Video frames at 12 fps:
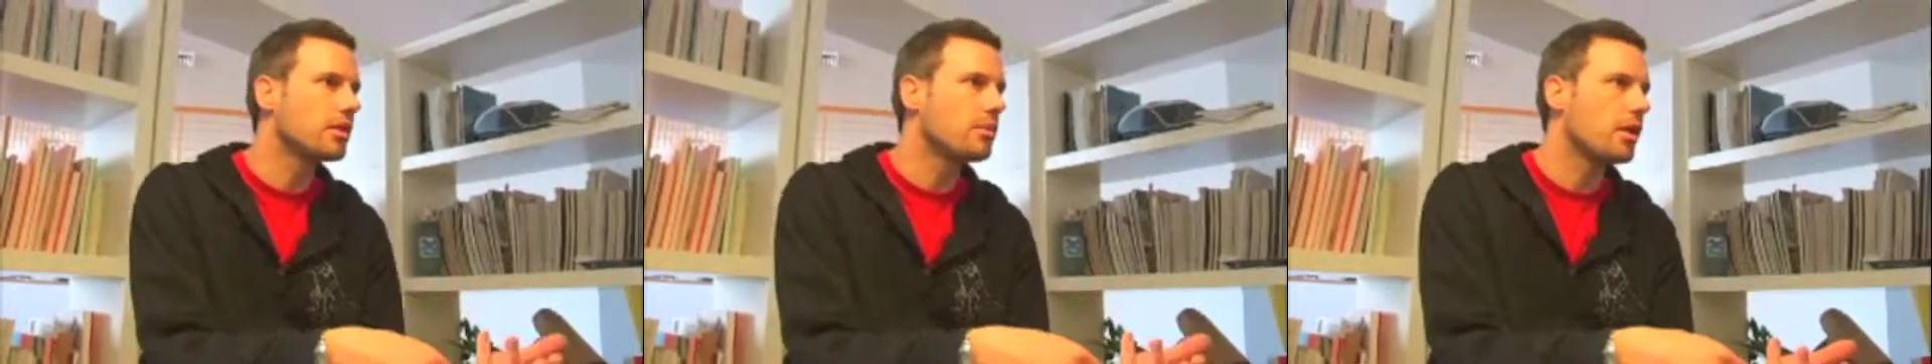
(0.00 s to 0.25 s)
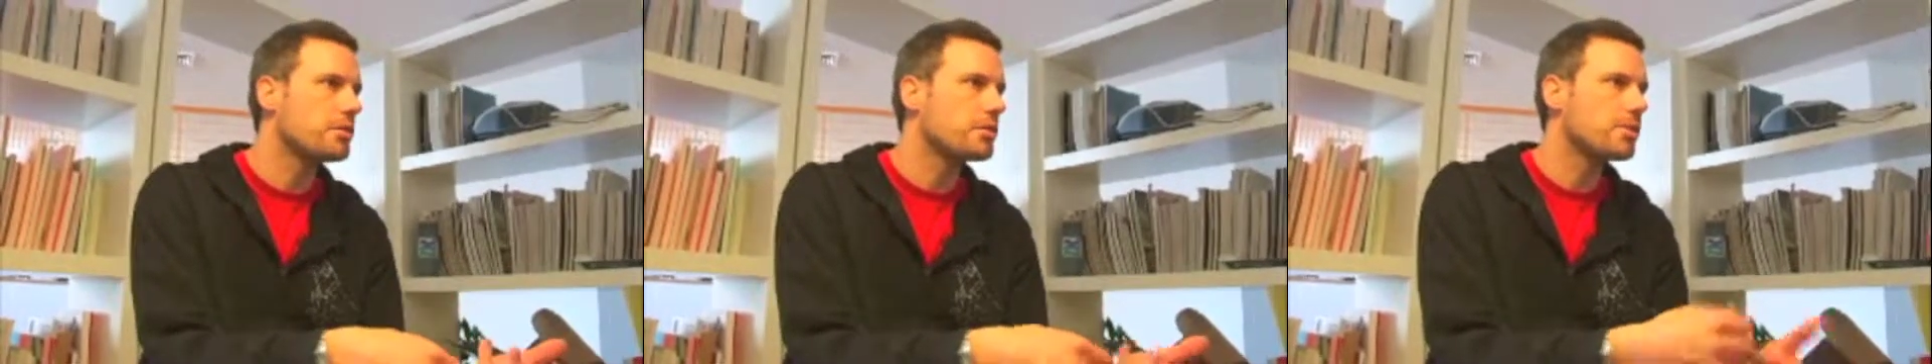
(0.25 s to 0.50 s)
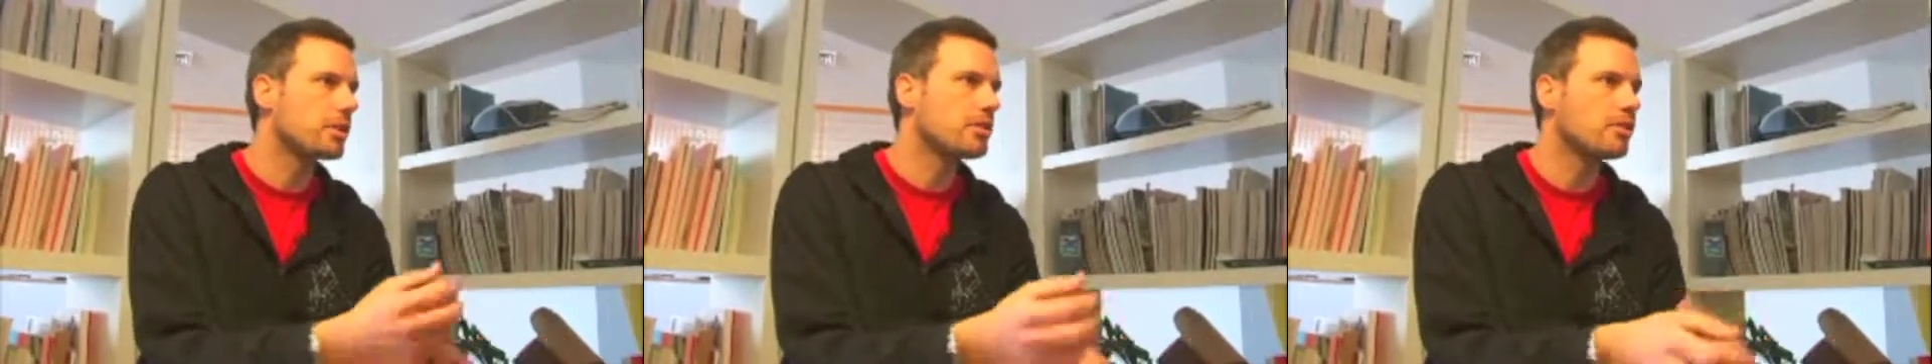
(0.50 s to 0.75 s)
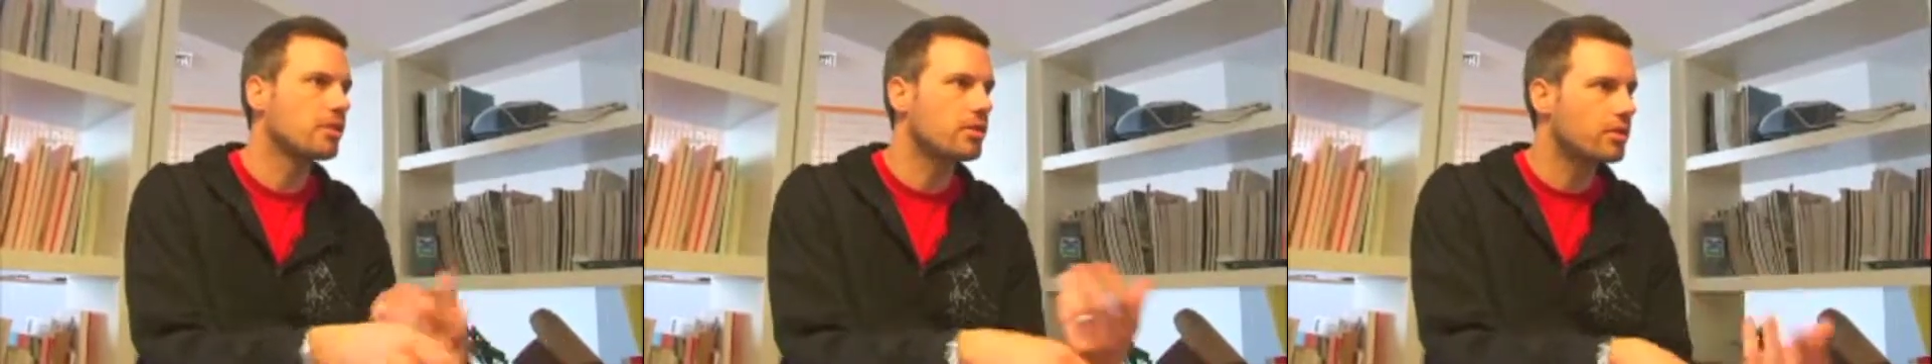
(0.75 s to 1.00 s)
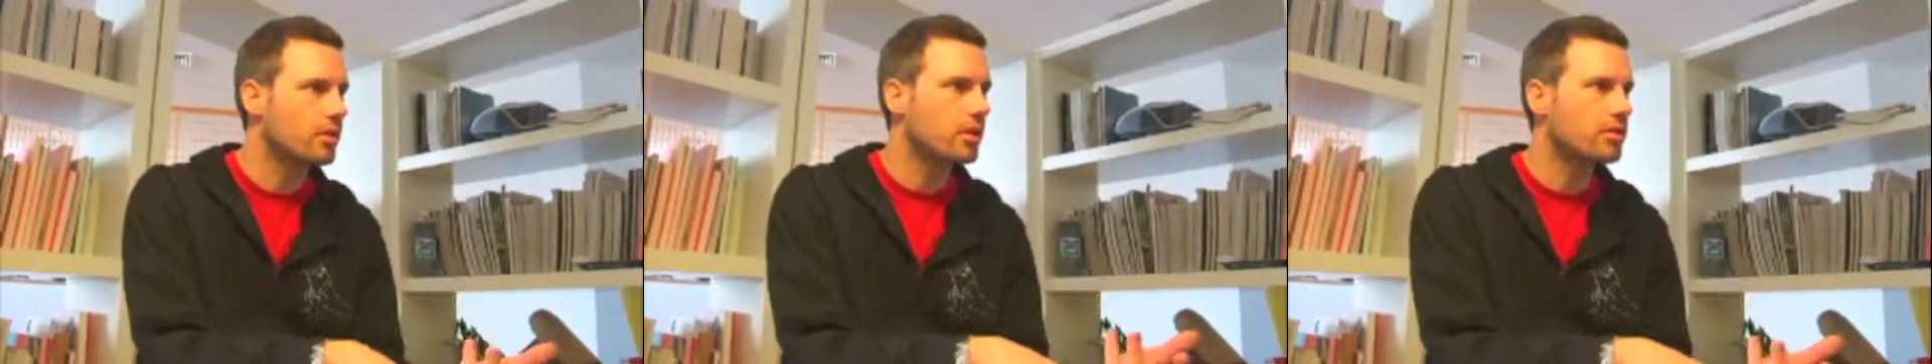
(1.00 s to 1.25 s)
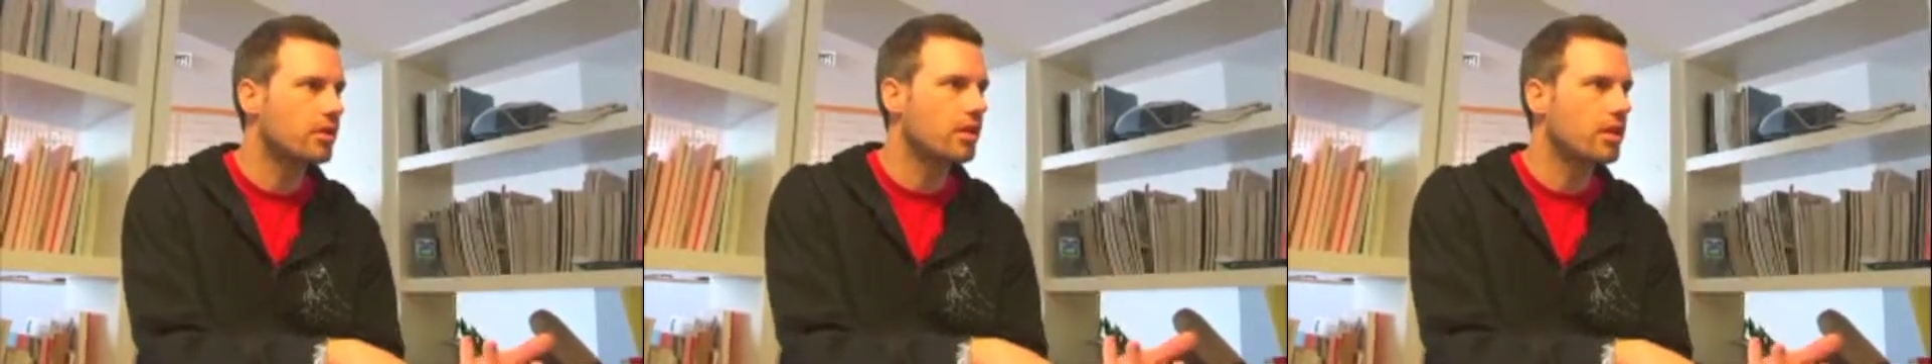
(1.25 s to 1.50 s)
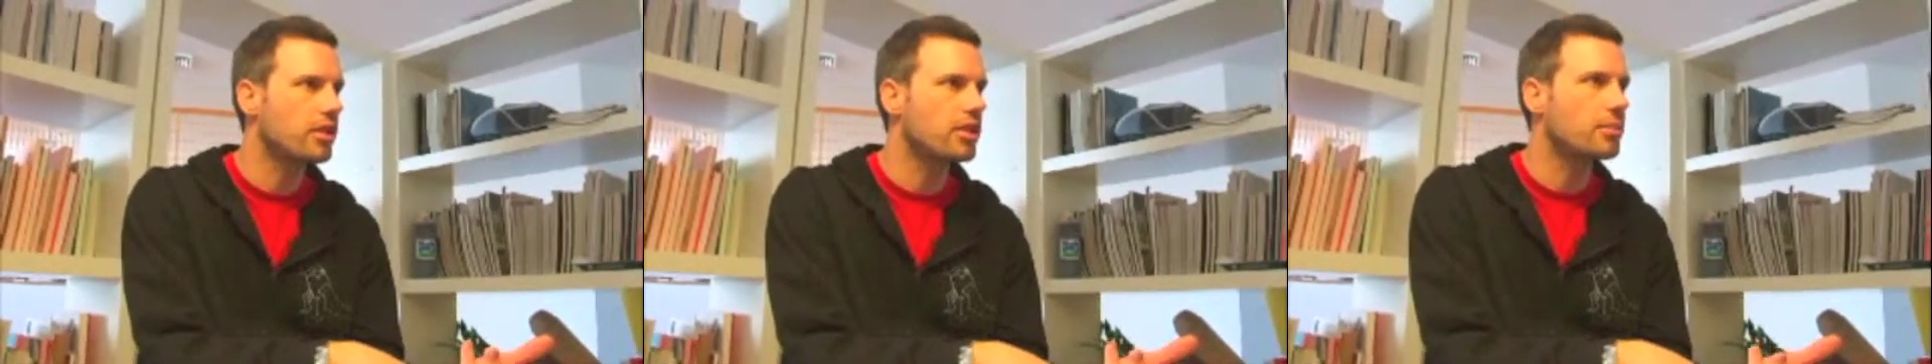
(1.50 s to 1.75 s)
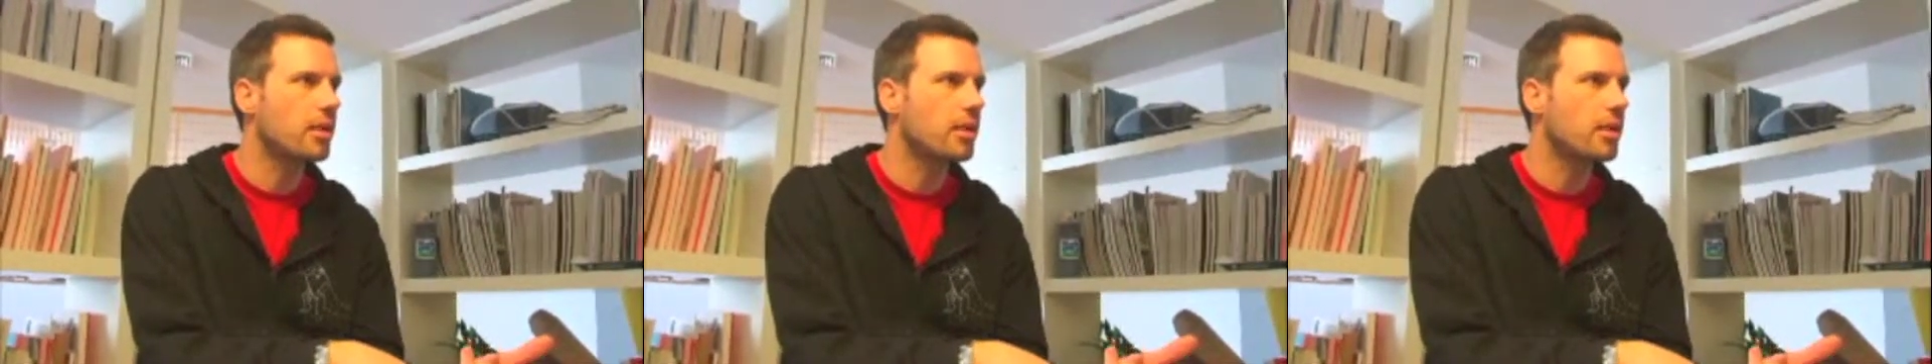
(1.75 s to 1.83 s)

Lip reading: my perspective of the things that I think